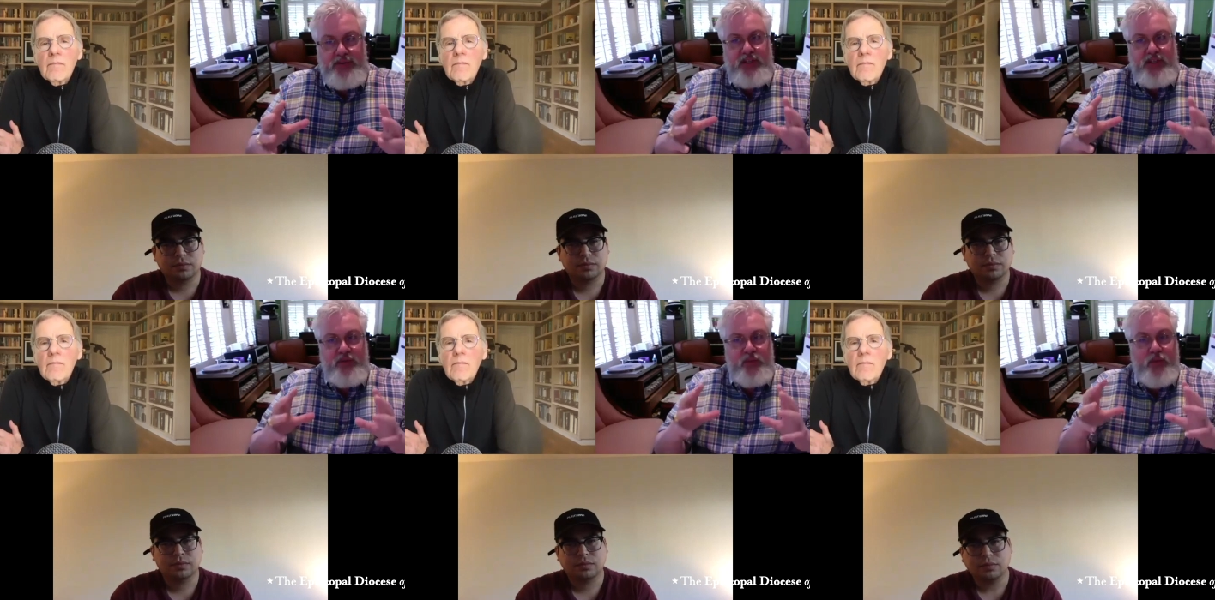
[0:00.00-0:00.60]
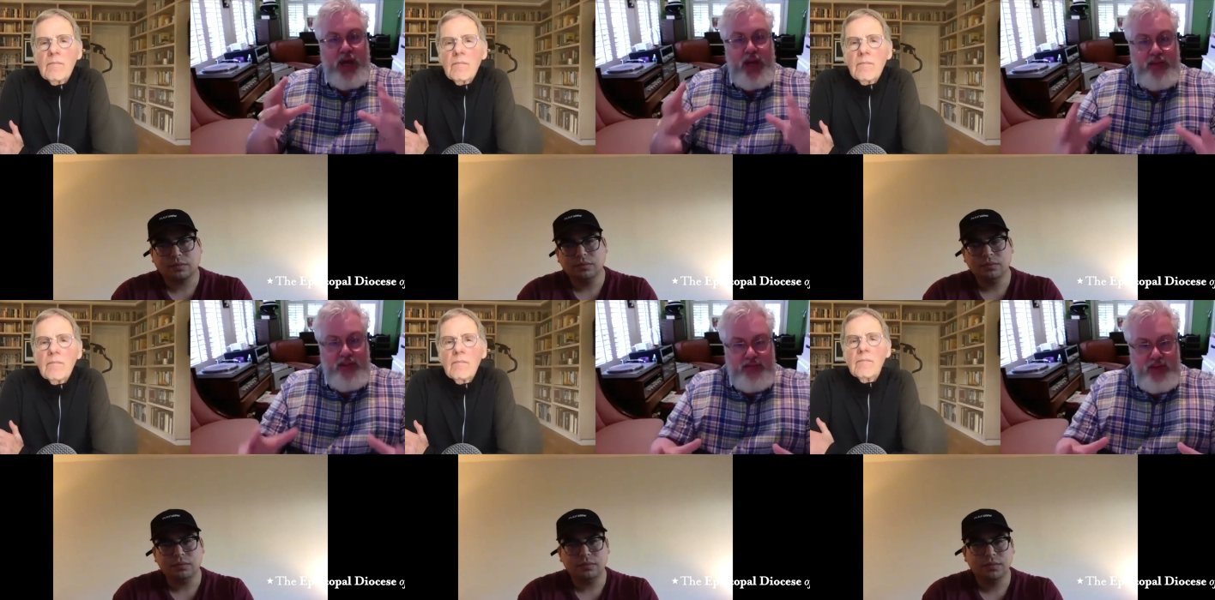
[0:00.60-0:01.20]
Speaker 1: that the way
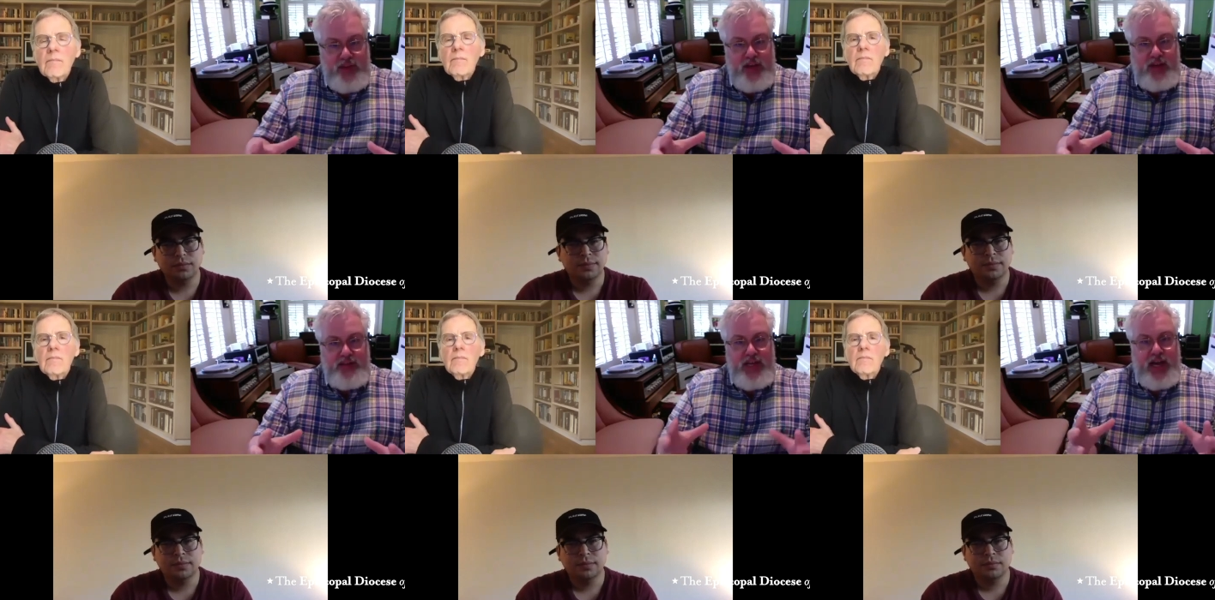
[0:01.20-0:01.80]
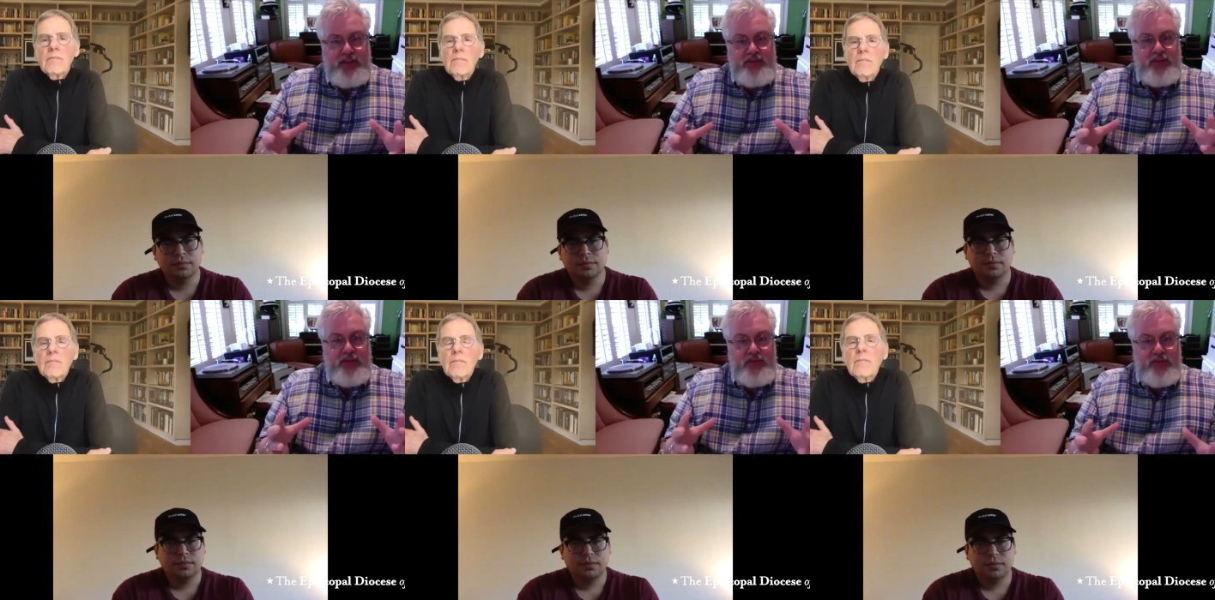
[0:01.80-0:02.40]
they've done that is
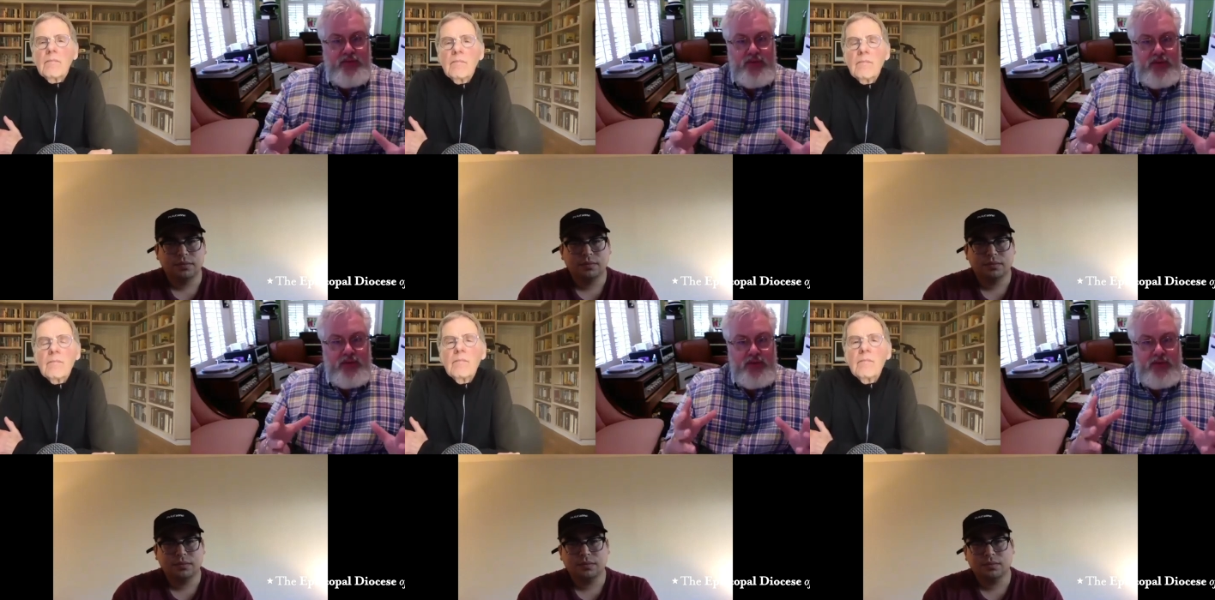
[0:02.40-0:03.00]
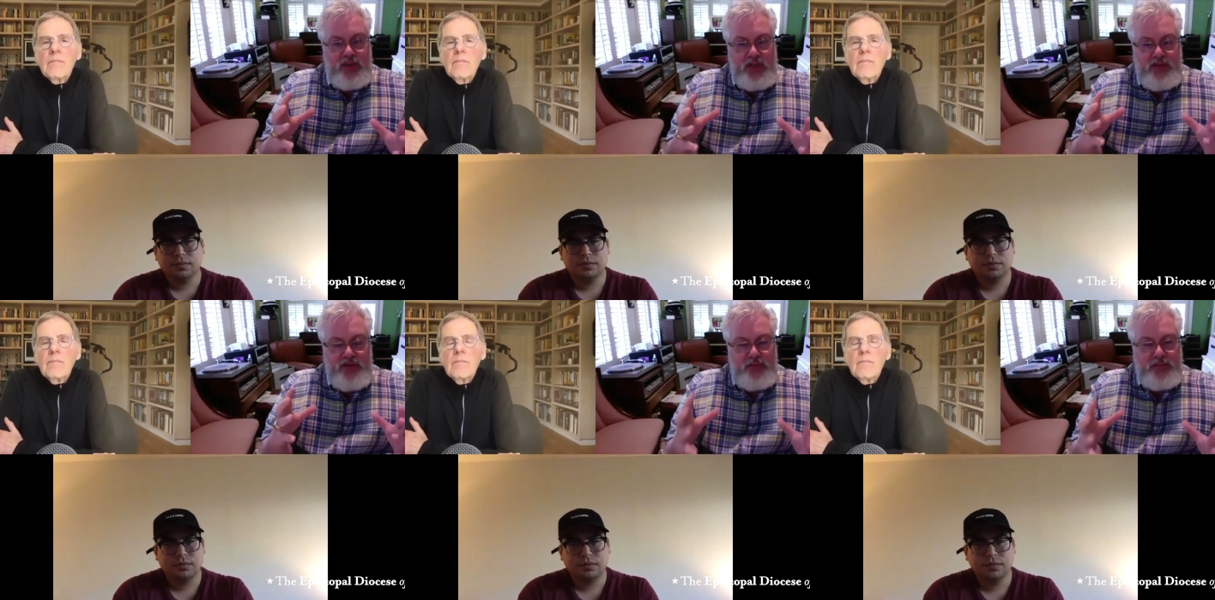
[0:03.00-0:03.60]
actually through the the
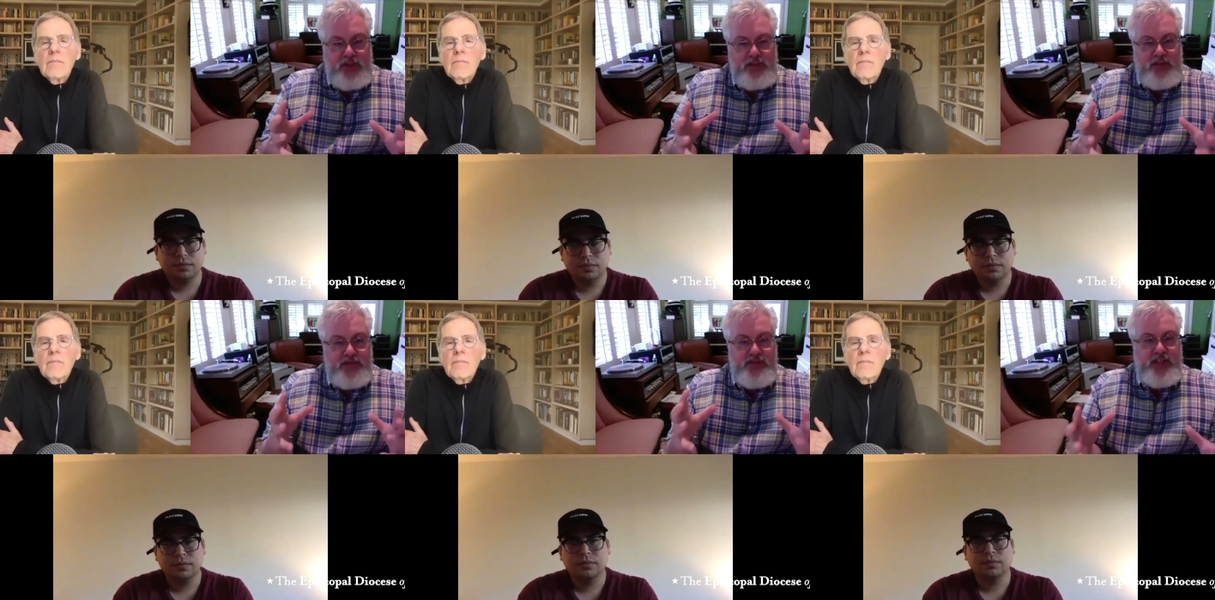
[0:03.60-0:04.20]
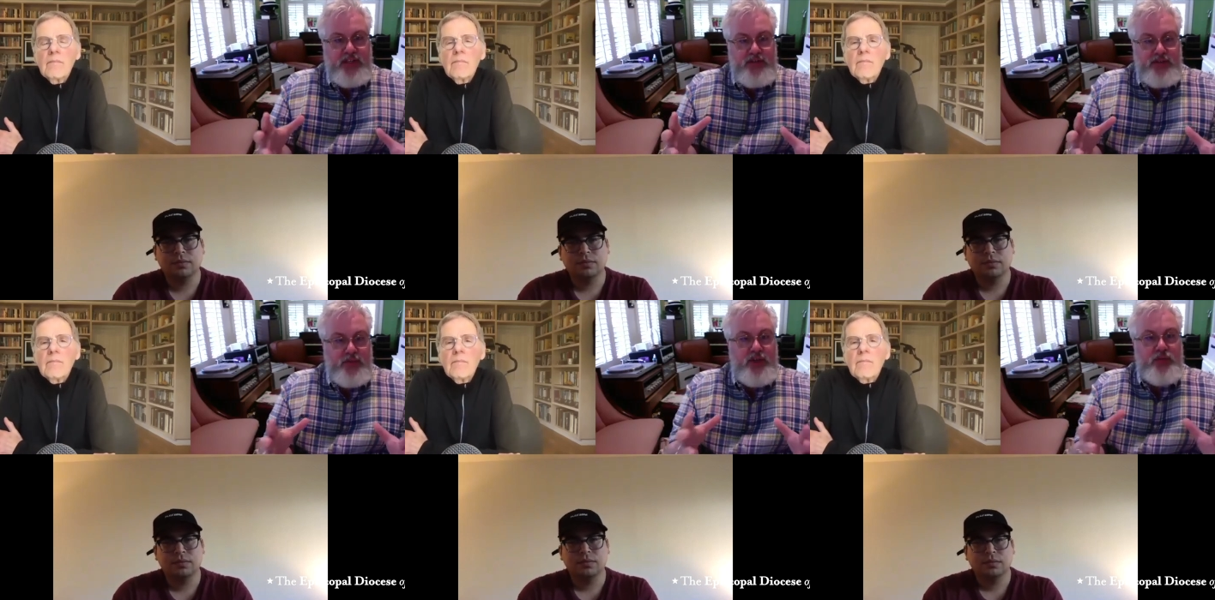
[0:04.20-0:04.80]
interpretation of
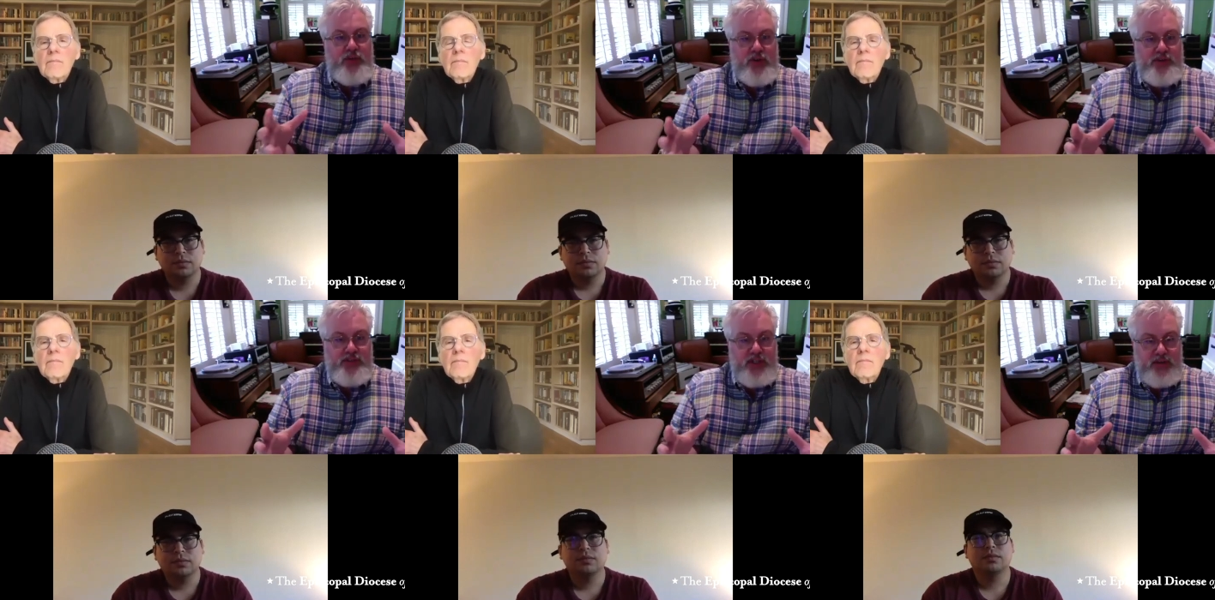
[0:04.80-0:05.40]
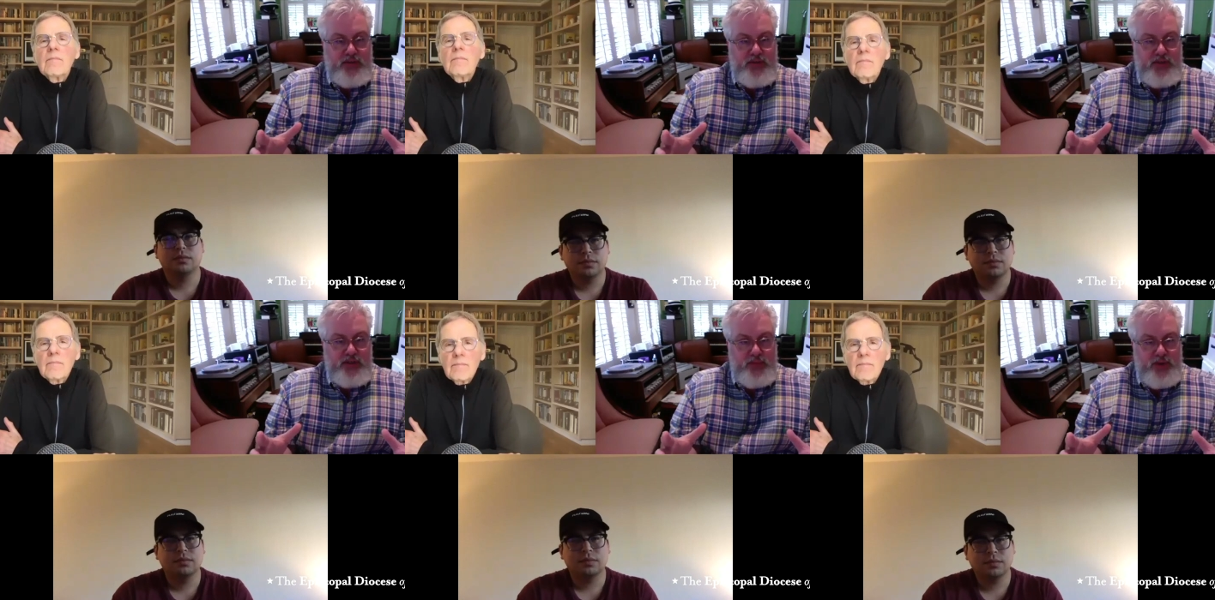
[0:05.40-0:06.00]
signals, what you would call signals
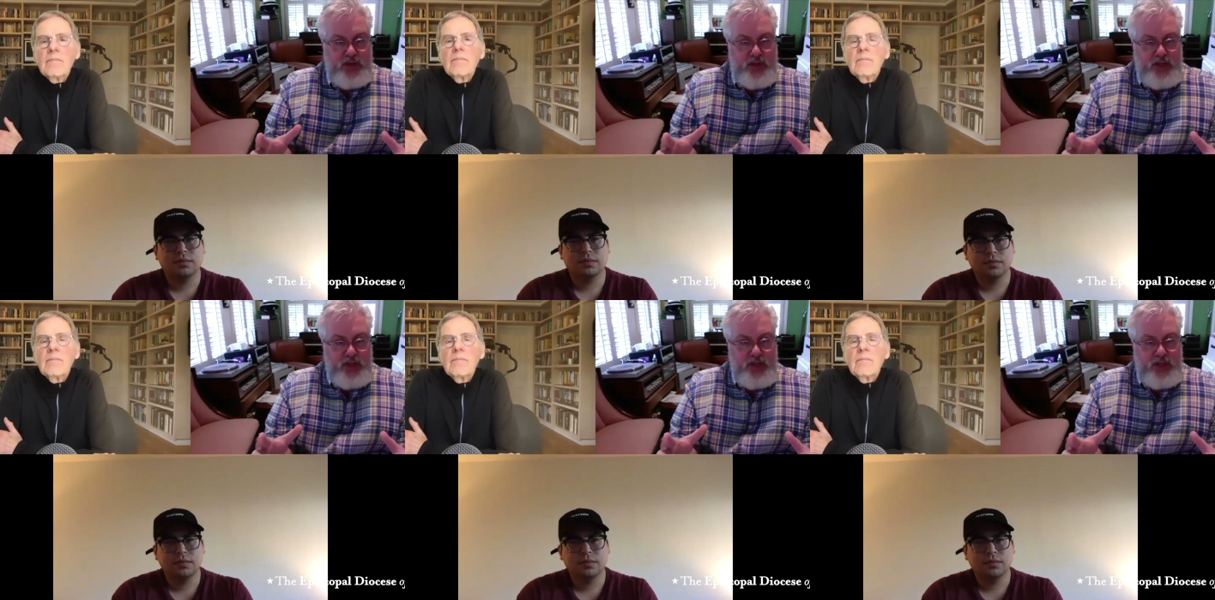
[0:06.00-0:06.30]
in the book.